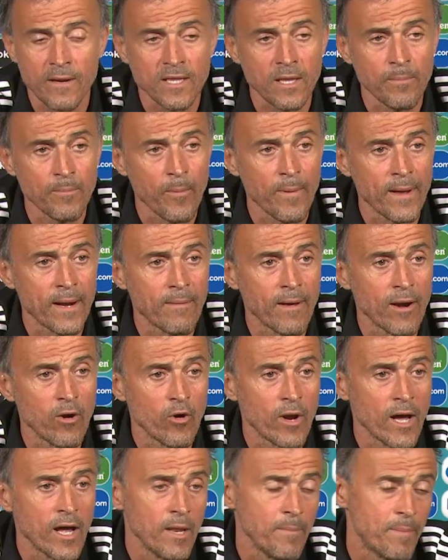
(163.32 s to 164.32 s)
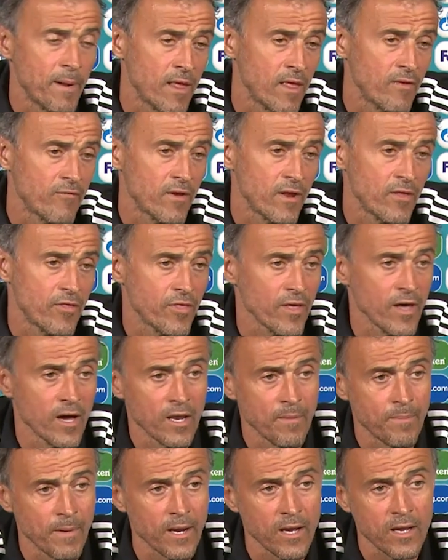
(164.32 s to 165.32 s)
opportunity to
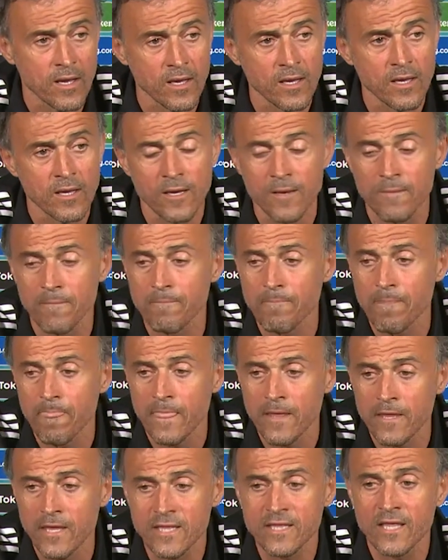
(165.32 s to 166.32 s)
compete in a final.